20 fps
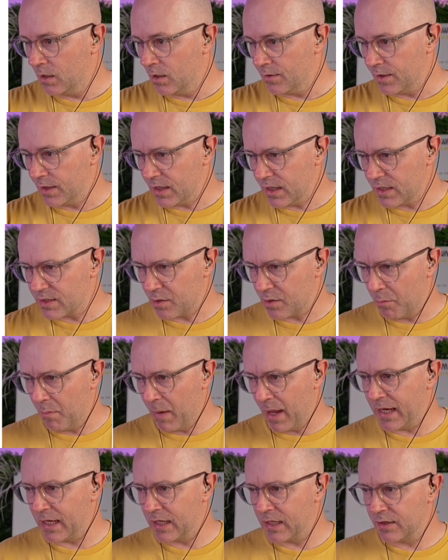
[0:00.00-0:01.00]
think that's the
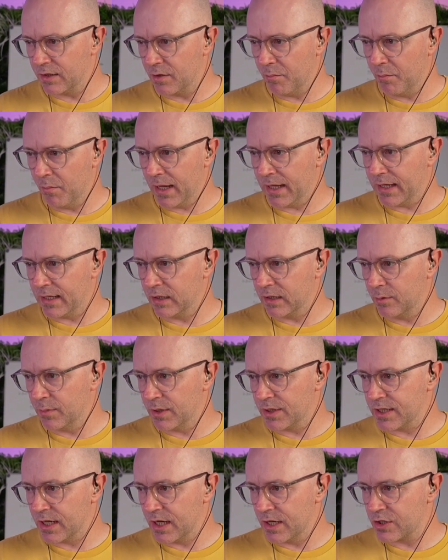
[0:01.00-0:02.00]
main
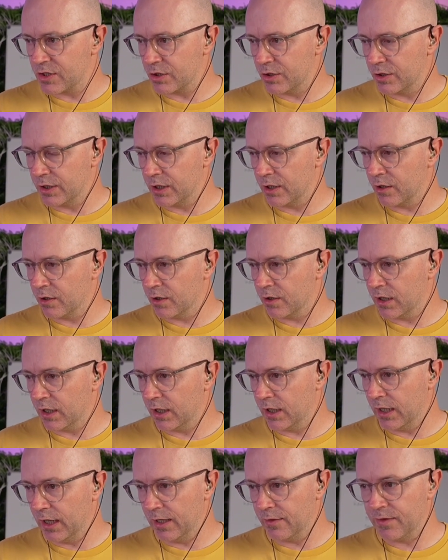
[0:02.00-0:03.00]
limitation there,
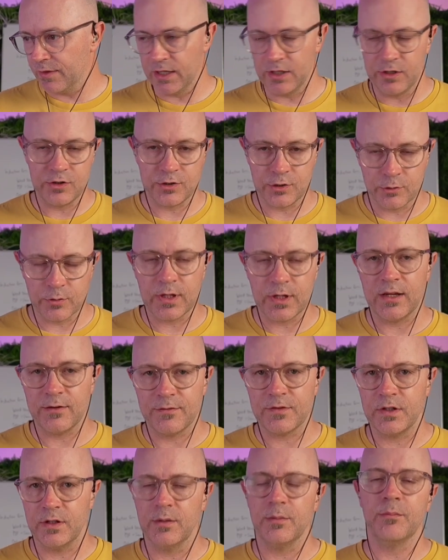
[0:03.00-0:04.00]
and that you do
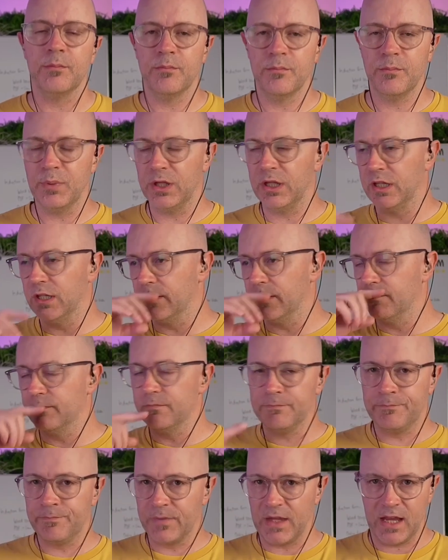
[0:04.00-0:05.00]
have to
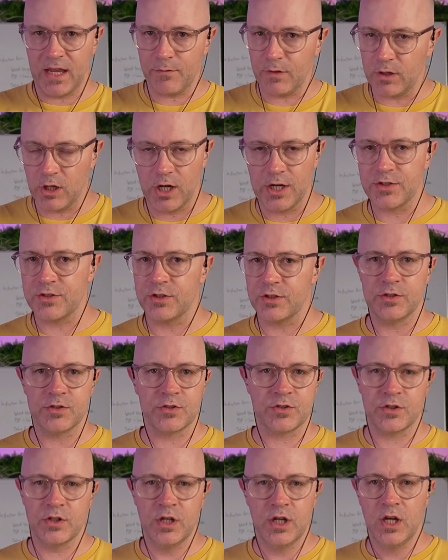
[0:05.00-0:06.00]
have a
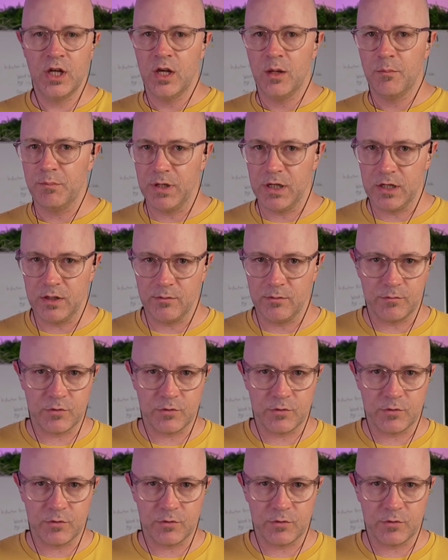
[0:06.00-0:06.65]
license, be